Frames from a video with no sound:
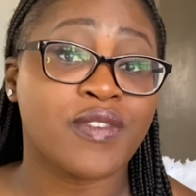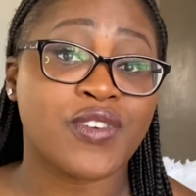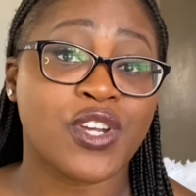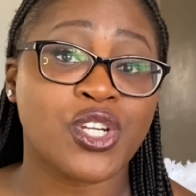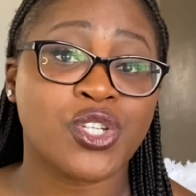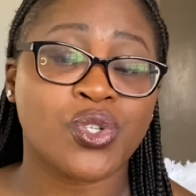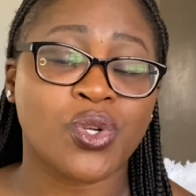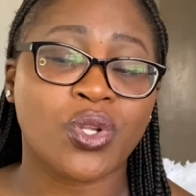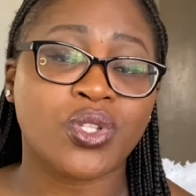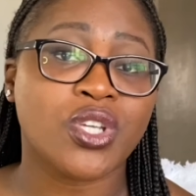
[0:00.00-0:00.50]
very
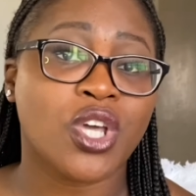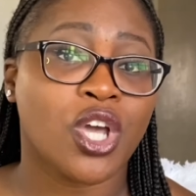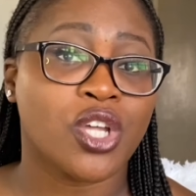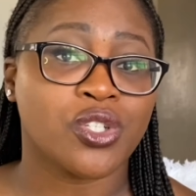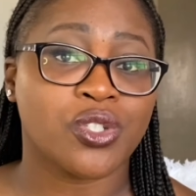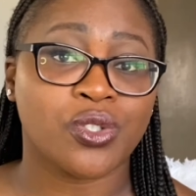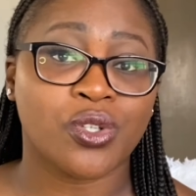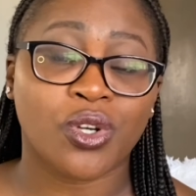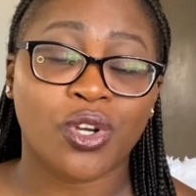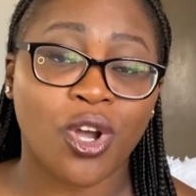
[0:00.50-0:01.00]
short.
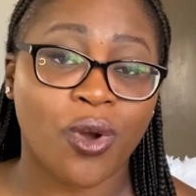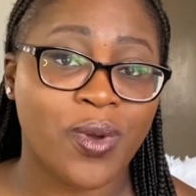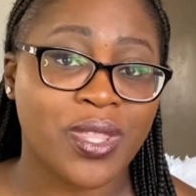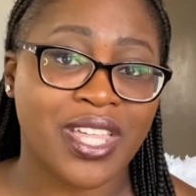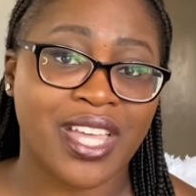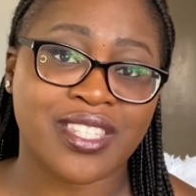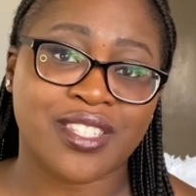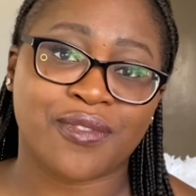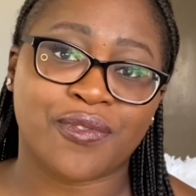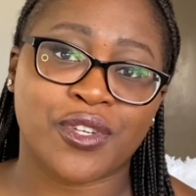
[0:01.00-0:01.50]
Do not go with
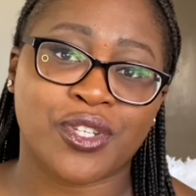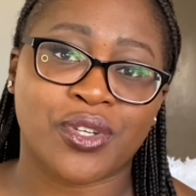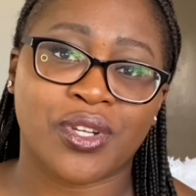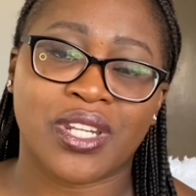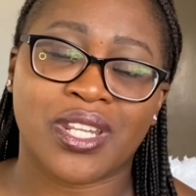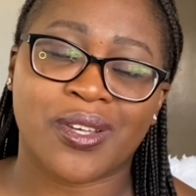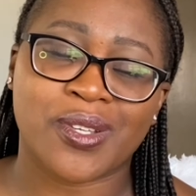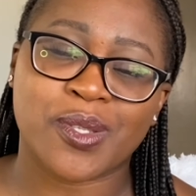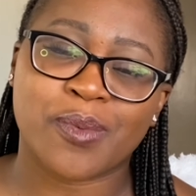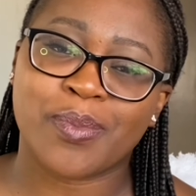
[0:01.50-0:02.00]
artificial
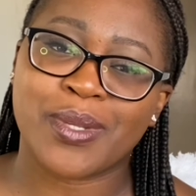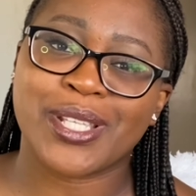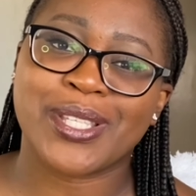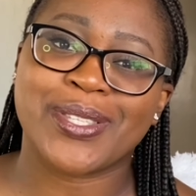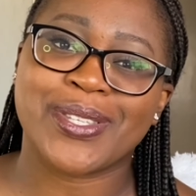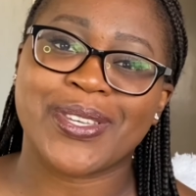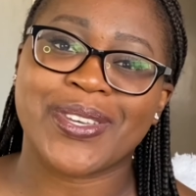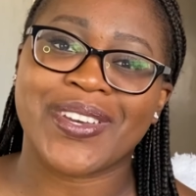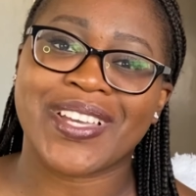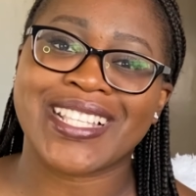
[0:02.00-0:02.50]
nails, please,
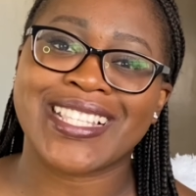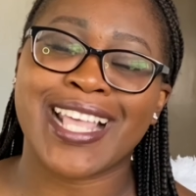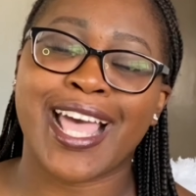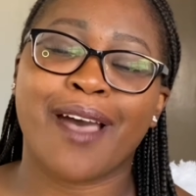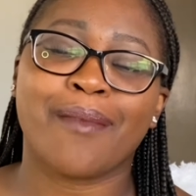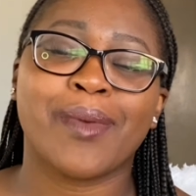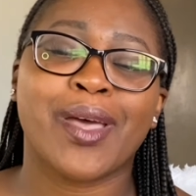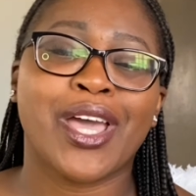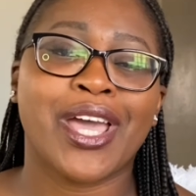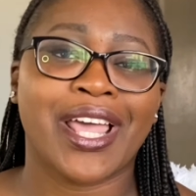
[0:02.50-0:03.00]
to your
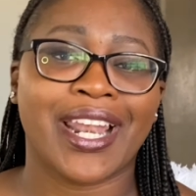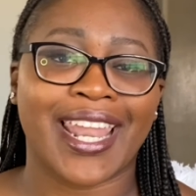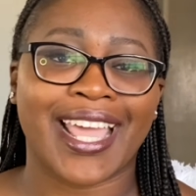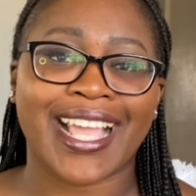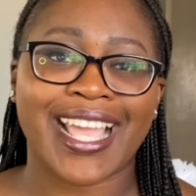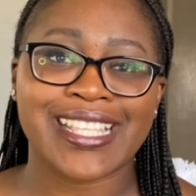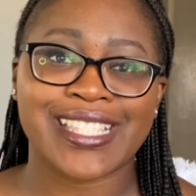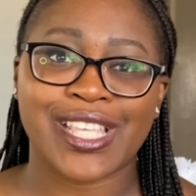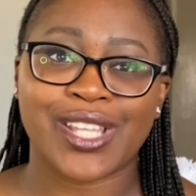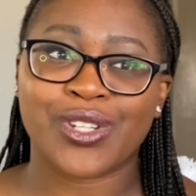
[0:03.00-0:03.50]
exam. Like
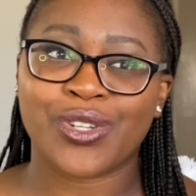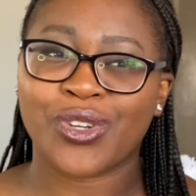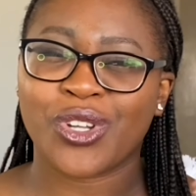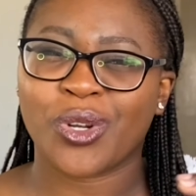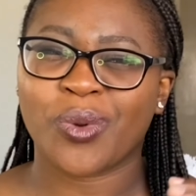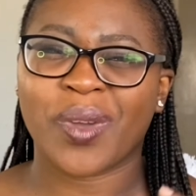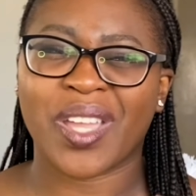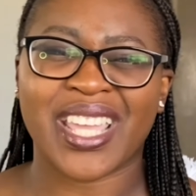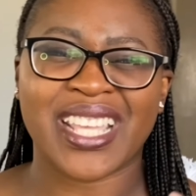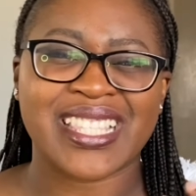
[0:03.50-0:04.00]
I said, do
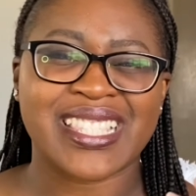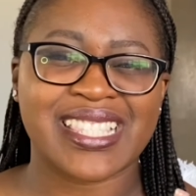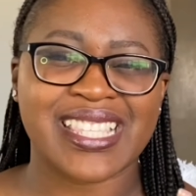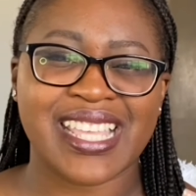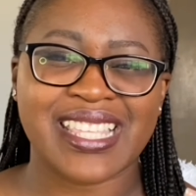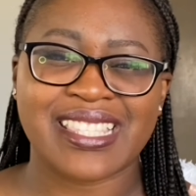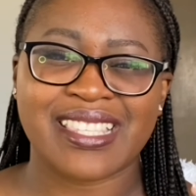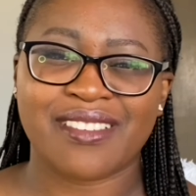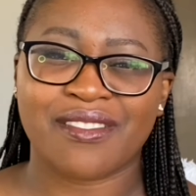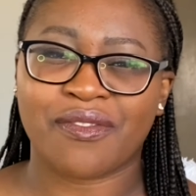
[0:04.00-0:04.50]
not wear
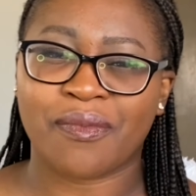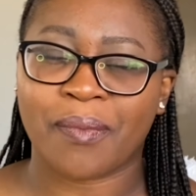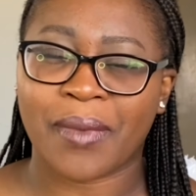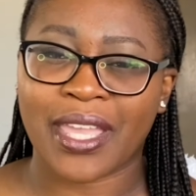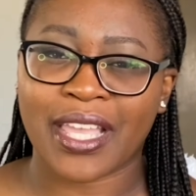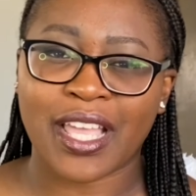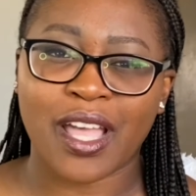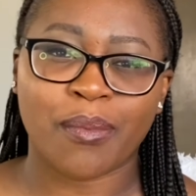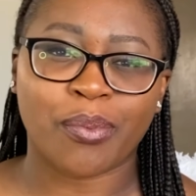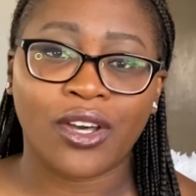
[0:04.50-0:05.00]
excessive
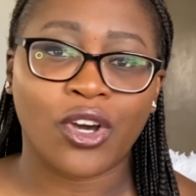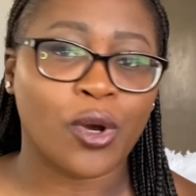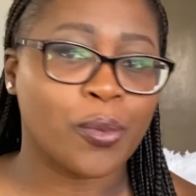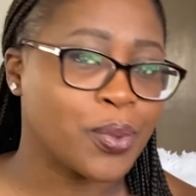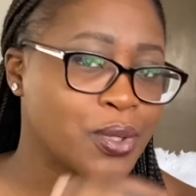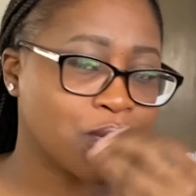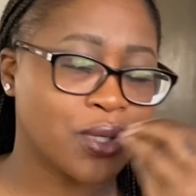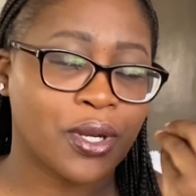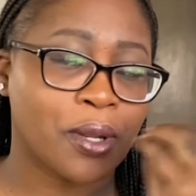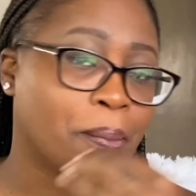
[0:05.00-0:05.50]
makeup or
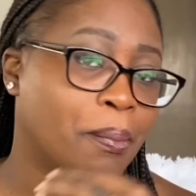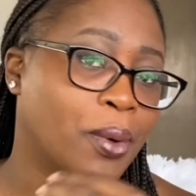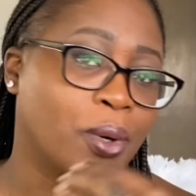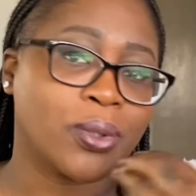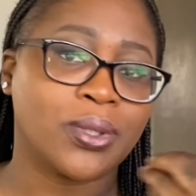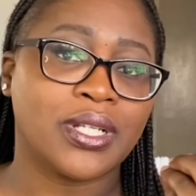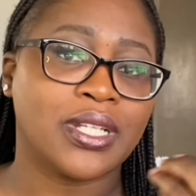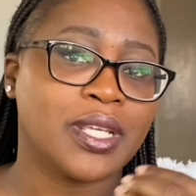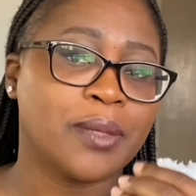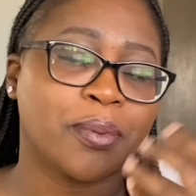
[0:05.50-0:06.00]
put on a
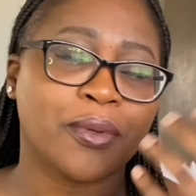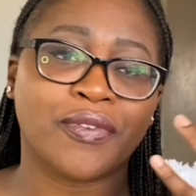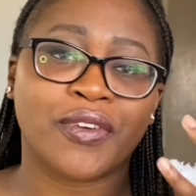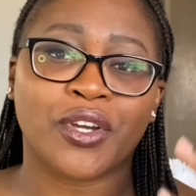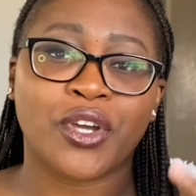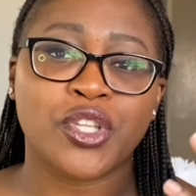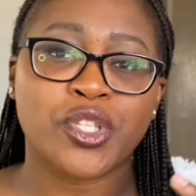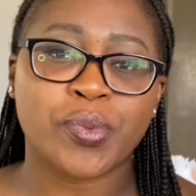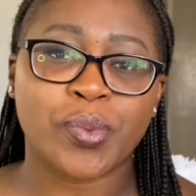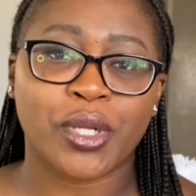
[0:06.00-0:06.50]
bold lip. If you're
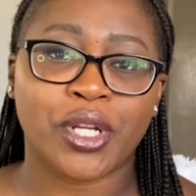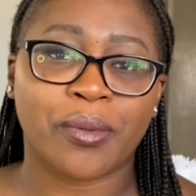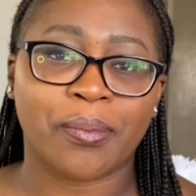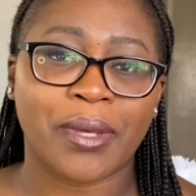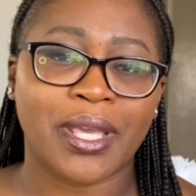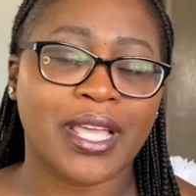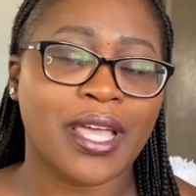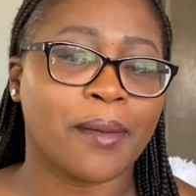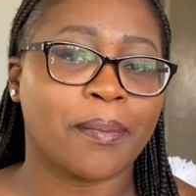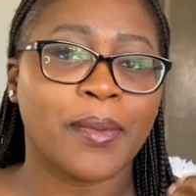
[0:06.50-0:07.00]
going to put on
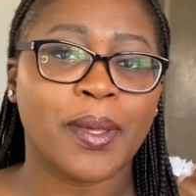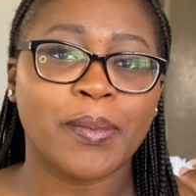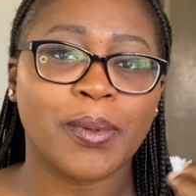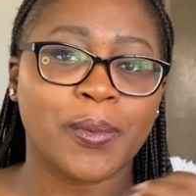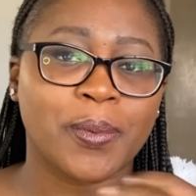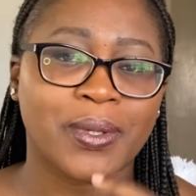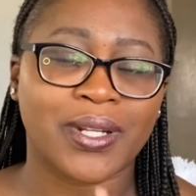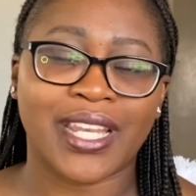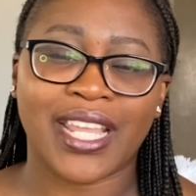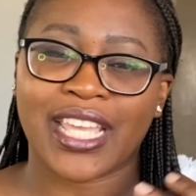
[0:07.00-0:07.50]
makeup, maybe
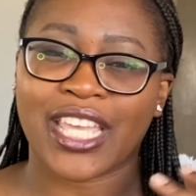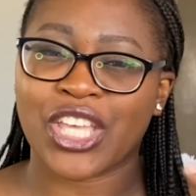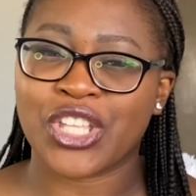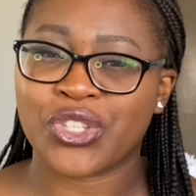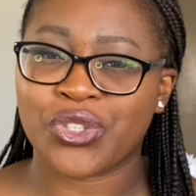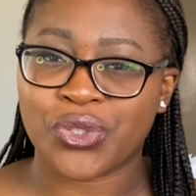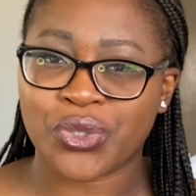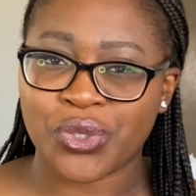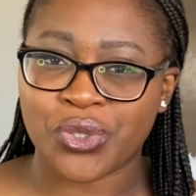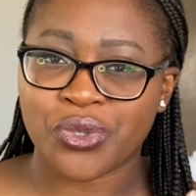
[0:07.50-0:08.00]
put like a
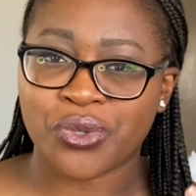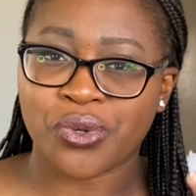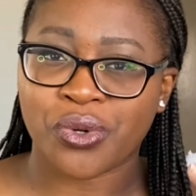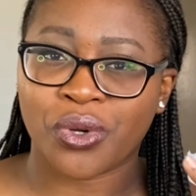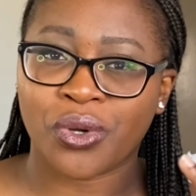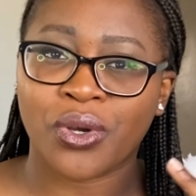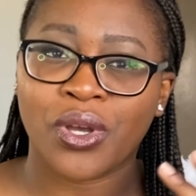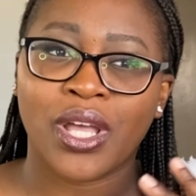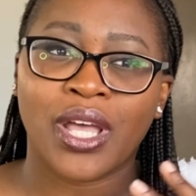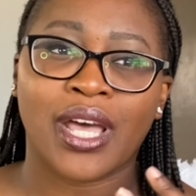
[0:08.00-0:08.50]

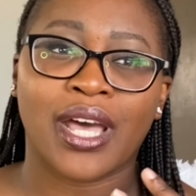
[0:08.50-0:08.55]
neutral